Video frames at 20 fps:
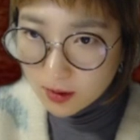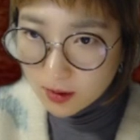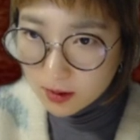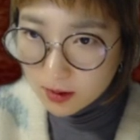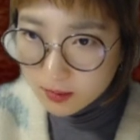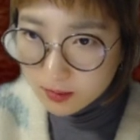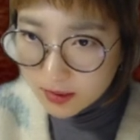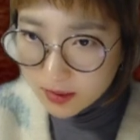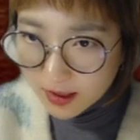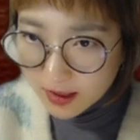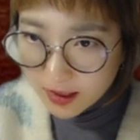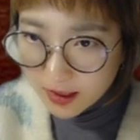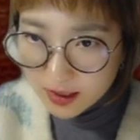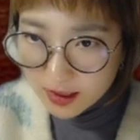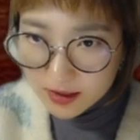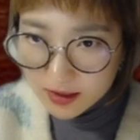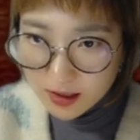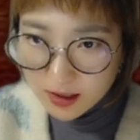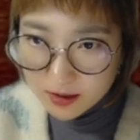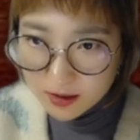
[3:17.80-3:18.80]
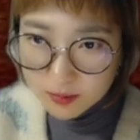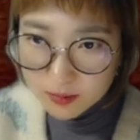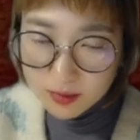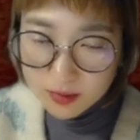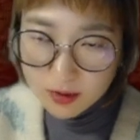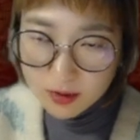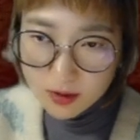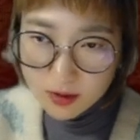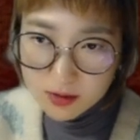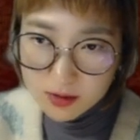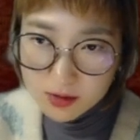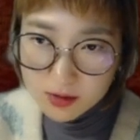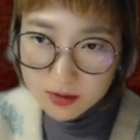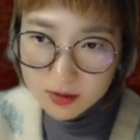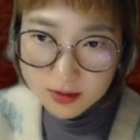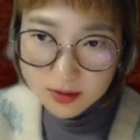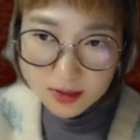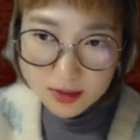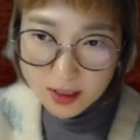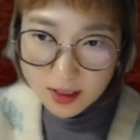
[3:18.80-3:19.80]
Black cannot block the
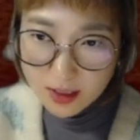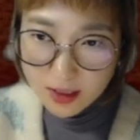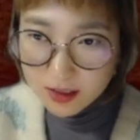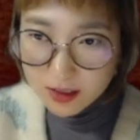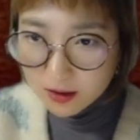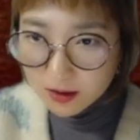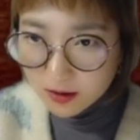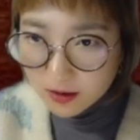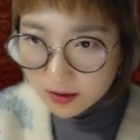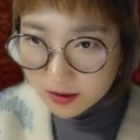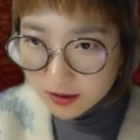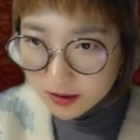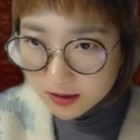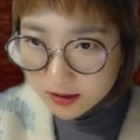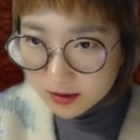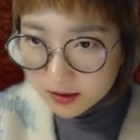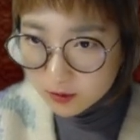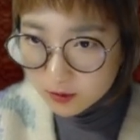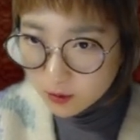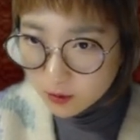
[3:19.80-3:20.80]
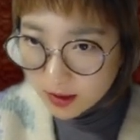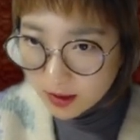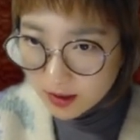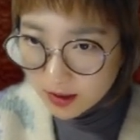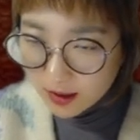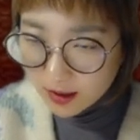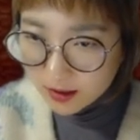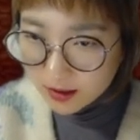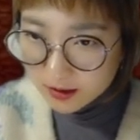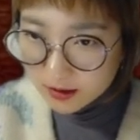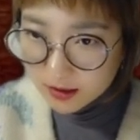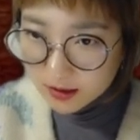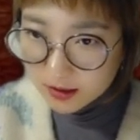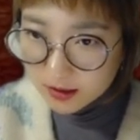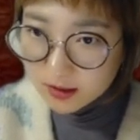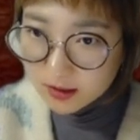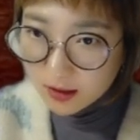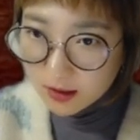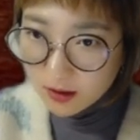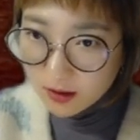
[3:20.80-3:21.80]
side because white has
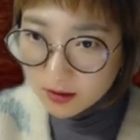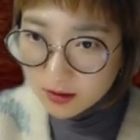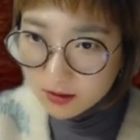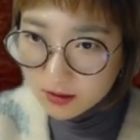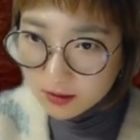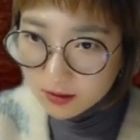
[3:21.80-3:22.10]
this cut.